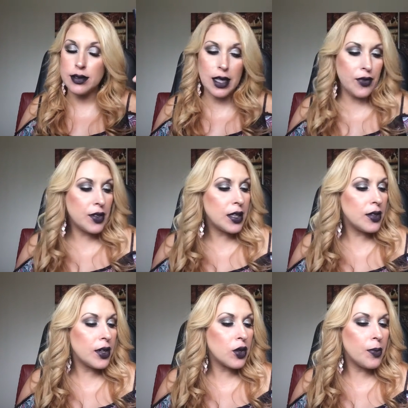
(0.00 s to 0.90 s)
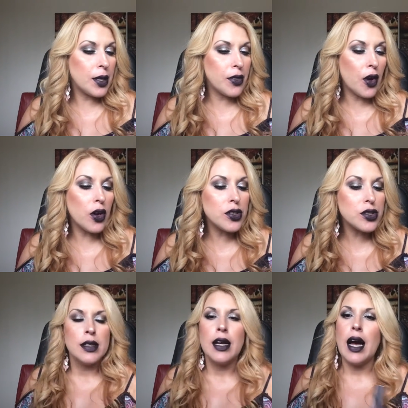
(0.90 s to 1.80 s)
definitely recommend
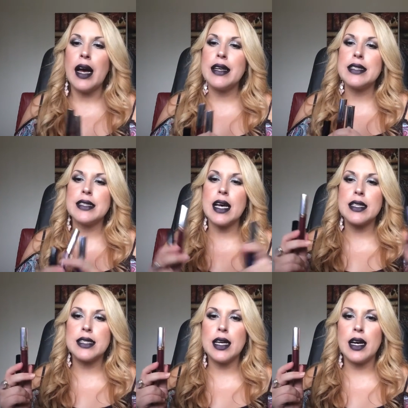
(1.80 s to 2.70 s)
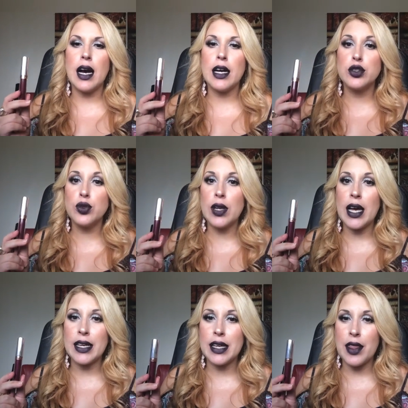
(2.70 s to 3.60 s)
those. Anastasia, I do
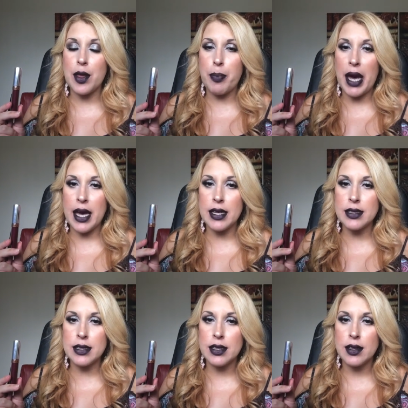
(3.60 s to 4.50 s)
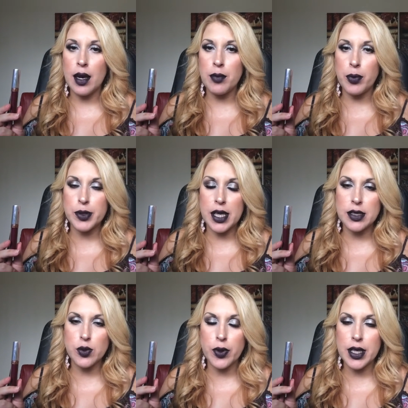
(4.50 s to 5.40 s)
like the Paint. I'm
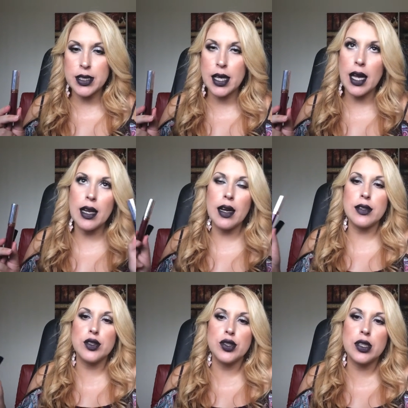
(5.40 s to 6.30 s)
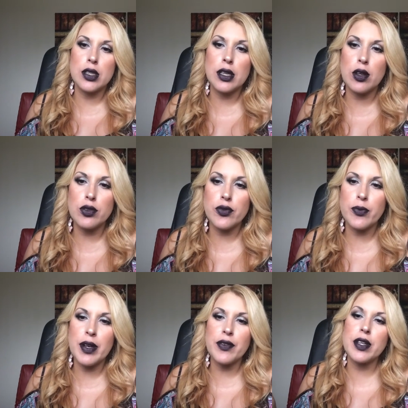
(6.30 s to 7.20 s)
obsessed with this color, as you see in a lot of
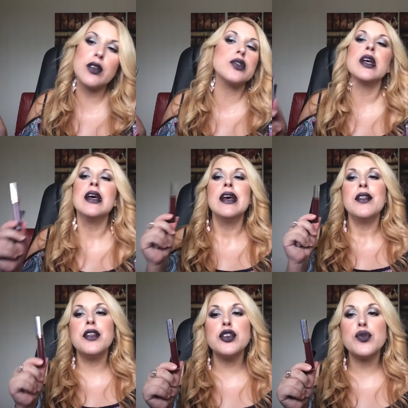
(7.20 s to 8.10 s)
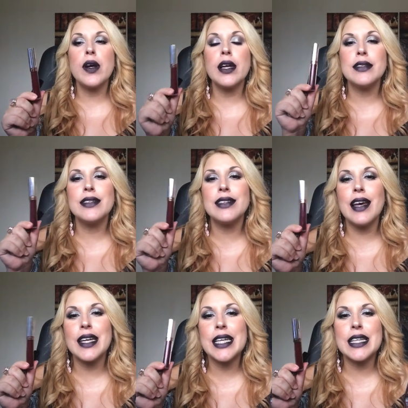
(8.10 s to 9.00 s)
my videos. This one, I did
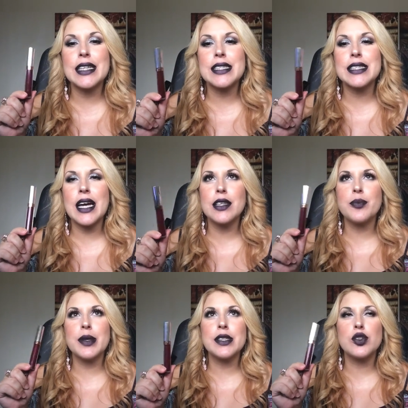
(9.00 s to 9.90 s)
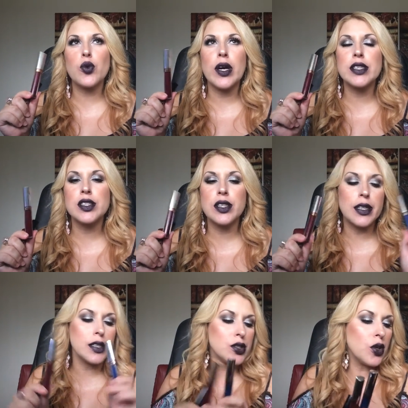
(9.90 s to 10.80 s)
like it at the start, but it's quite
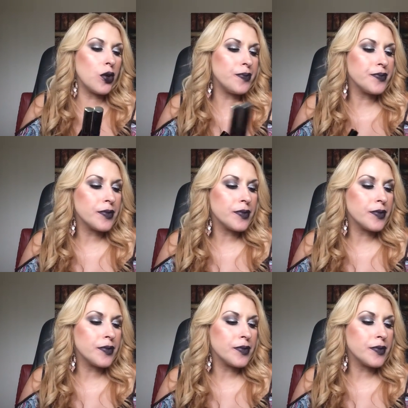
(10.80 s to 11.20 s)
streaky, so...